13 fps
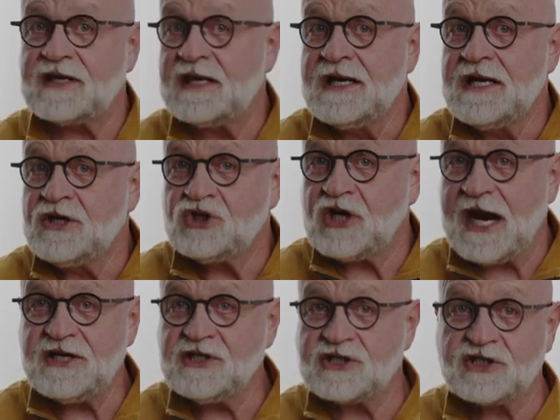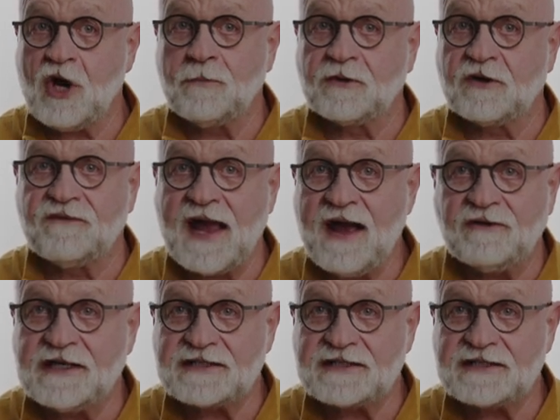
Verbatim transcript: the change is so profound,